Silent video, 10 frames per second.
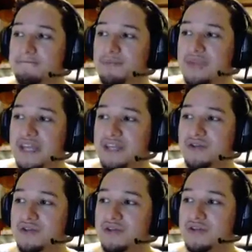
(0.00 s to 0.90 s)
then you do
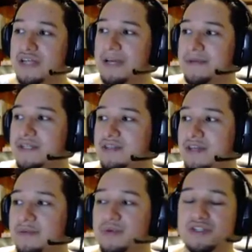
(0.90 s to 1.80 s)
your damage,
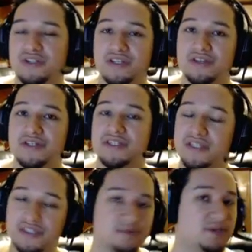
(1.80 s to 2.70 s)
then put your Ether Exchange
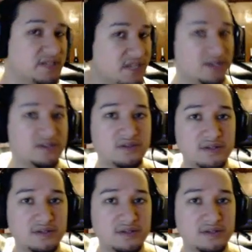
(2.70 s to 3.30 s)
up. That's how you do it.